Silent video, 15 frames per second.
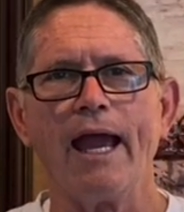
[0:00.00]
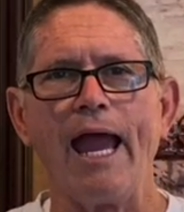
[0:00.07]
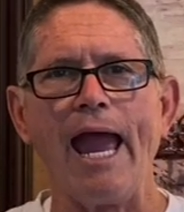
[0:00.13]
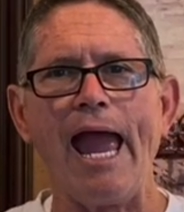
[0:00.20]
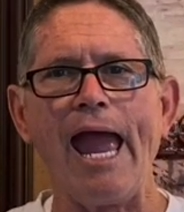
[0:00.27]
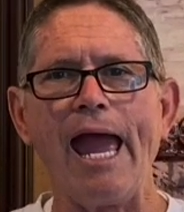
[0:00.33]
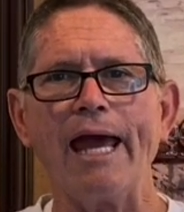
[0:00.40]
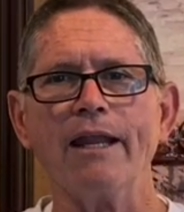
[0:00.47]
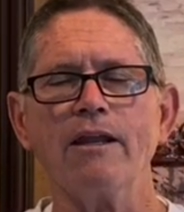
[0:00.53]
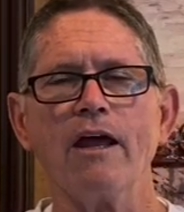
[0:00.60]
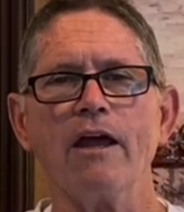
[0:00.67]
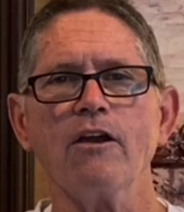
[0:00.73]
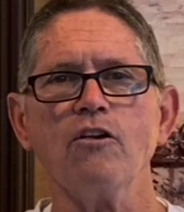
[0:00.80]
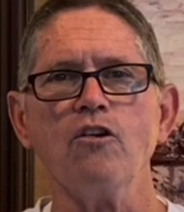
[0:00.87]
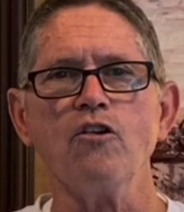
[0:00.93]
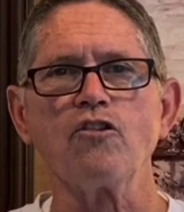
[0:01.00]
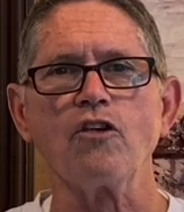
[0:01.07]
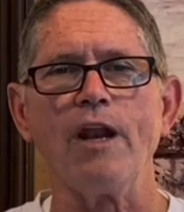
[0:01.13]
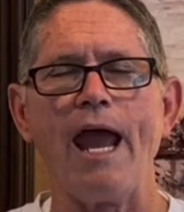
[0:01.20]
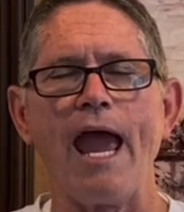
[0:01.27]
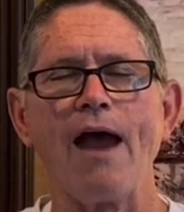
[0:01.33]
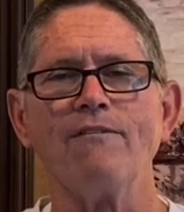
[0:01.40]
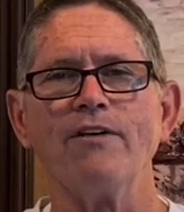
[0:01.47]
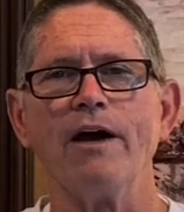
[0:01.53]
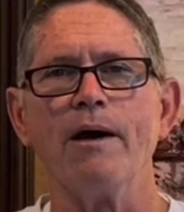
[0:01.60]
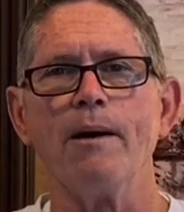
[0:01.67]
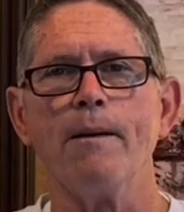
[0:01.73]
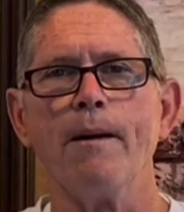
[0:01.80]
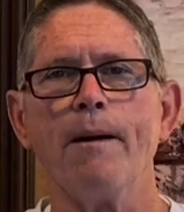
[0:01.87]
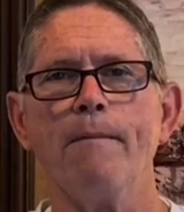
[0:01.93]
and you should have
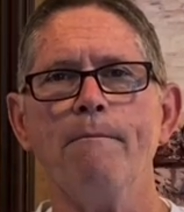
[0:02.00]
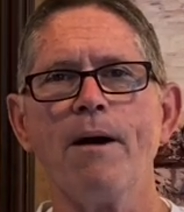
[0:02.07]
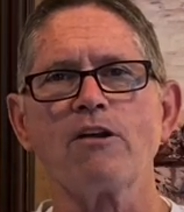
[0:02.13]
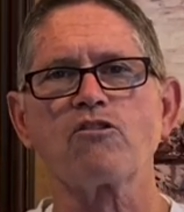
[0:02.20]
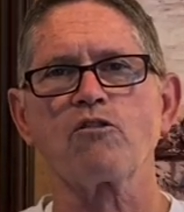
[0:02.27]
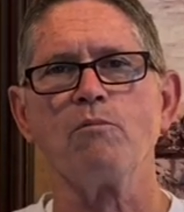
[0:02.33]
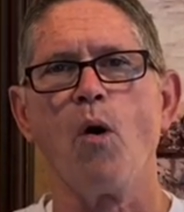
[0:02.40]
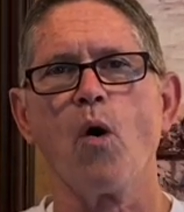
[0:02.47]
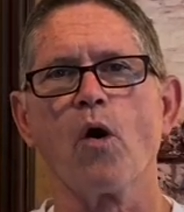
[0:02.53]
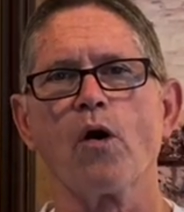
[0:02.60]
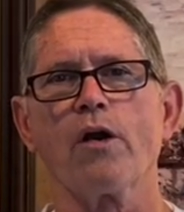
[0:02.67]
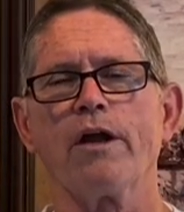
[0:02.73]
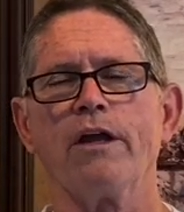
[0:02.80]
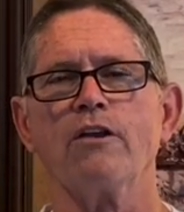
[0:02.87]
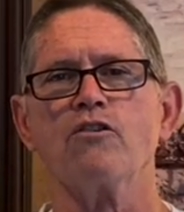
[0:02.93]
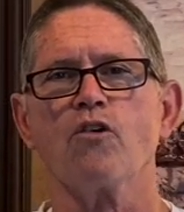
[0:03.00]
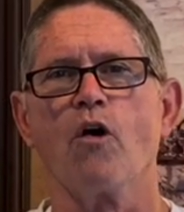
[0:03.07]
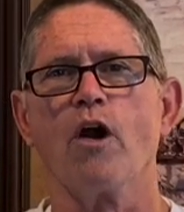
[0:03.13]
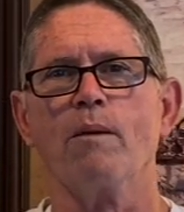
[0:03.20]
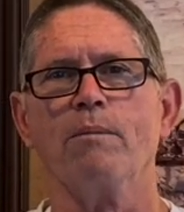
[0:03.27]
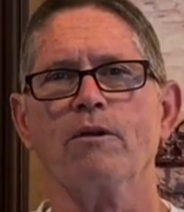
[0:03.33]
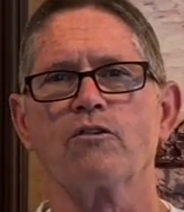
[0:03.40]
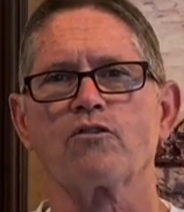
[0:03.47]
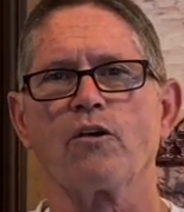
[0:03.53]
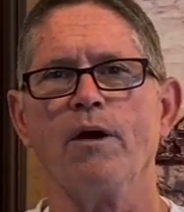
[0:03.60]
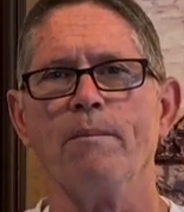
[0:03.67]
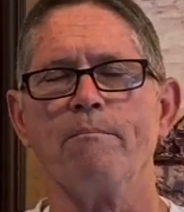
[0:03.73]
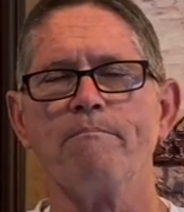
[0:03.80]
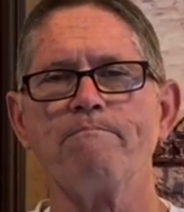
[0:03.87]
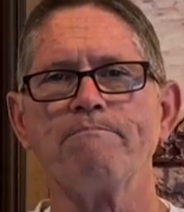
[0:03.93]
a much more enjoyable
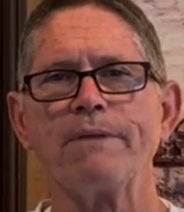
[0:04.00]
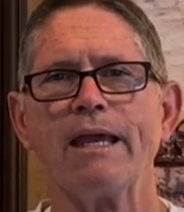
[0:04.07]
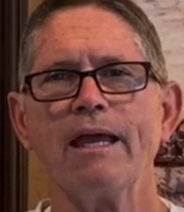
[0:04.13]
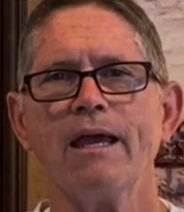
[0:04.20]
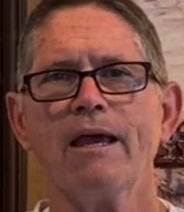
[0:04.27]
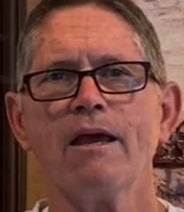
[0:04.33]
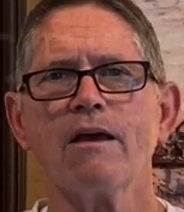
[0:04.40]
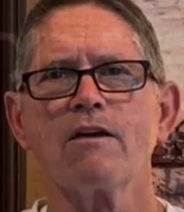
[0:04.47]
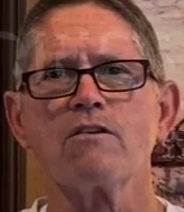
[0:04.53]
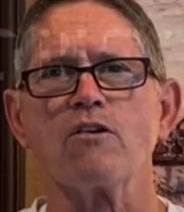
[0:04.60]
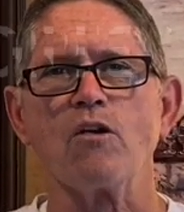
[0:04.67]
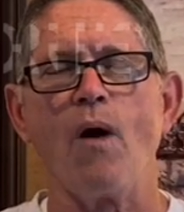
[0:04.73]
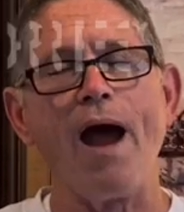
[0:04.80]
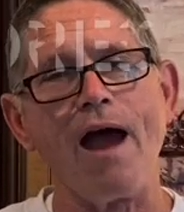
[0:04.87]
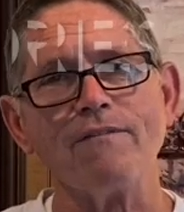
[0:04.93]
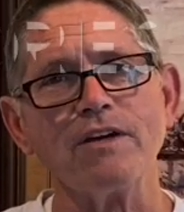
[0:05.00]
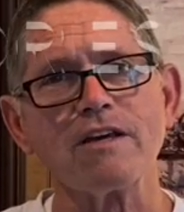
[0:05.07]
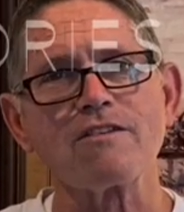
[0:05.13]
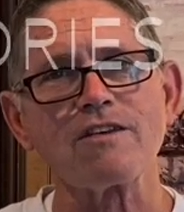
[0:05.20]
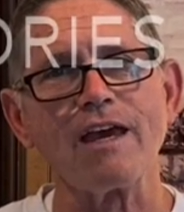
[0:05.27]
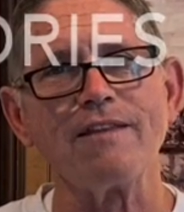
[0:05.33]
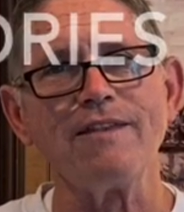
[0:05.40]
trip. So having said